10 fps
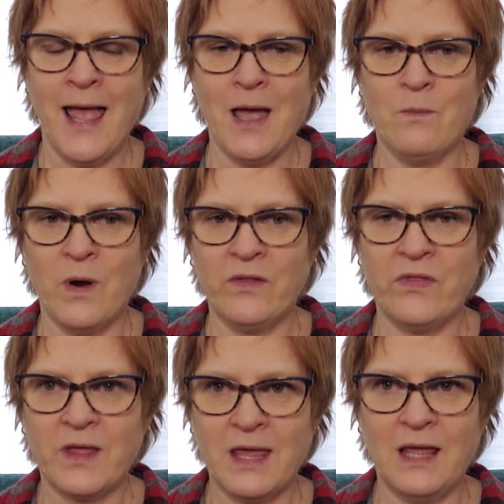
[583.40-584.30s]
And one of
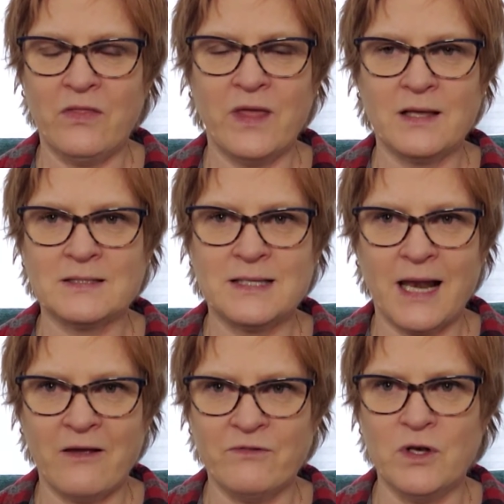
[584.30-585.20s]
the key things that
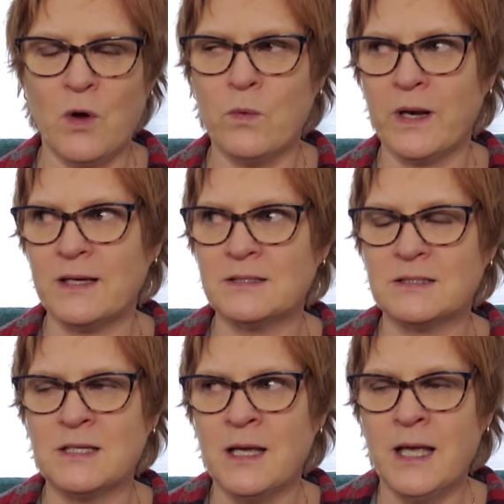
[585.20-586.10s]
I've
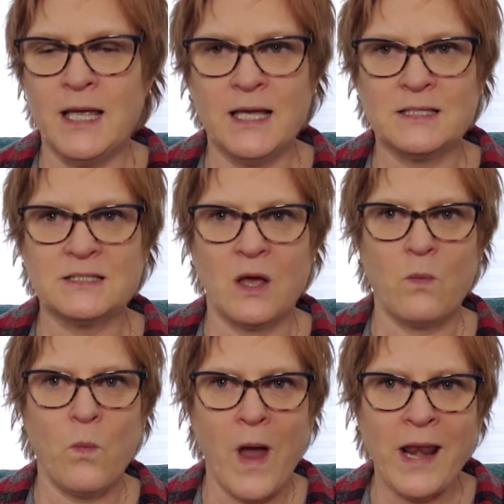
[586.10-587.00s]
noticed is that
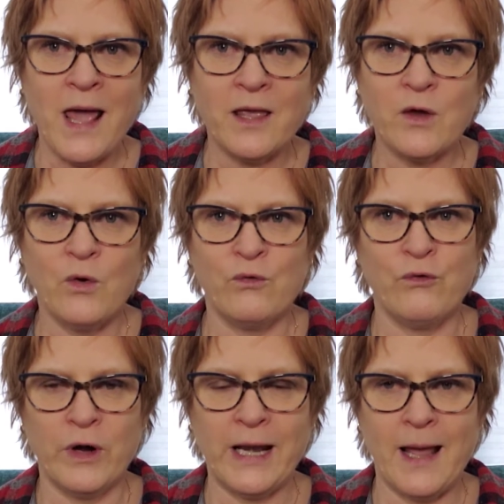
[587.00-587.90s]
when I go
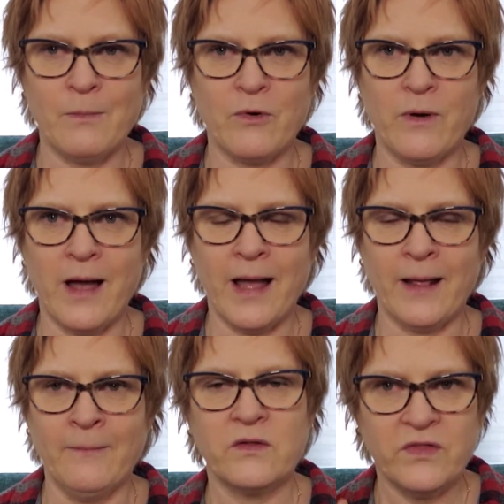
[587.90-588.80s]
for an
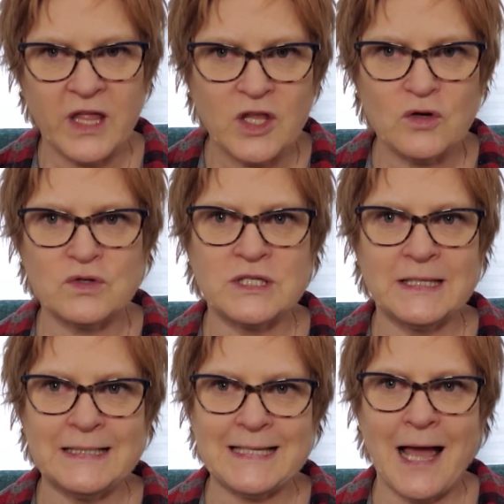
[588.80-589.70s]
MRI, they
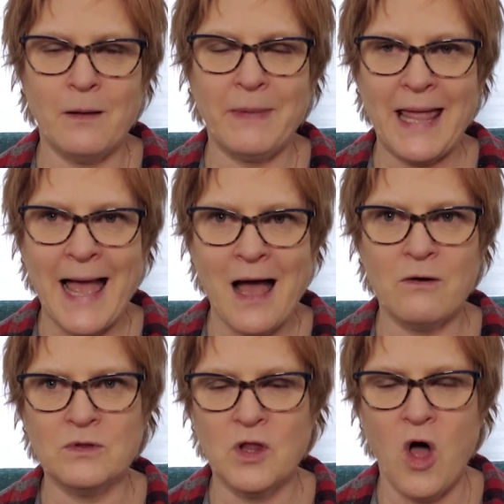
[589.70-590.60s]
usually tell me
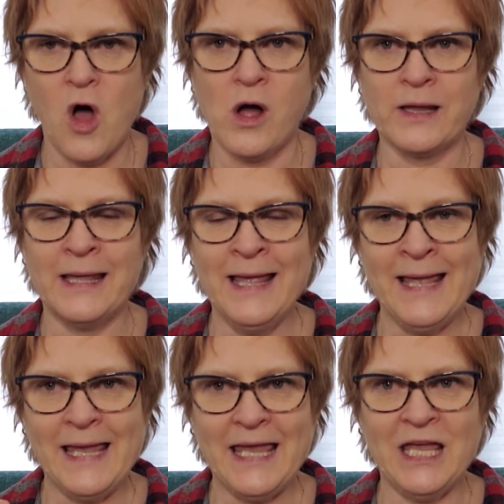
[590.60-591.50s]
how long
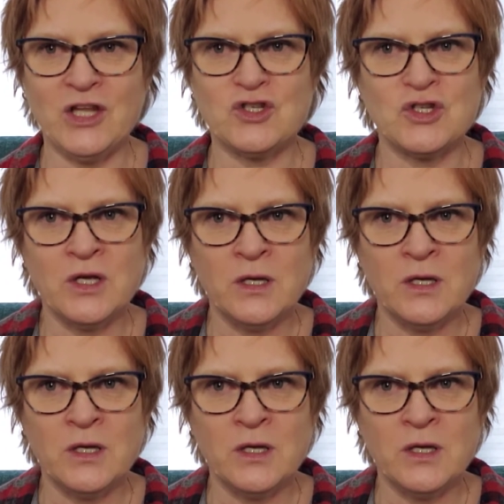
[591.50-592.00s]
each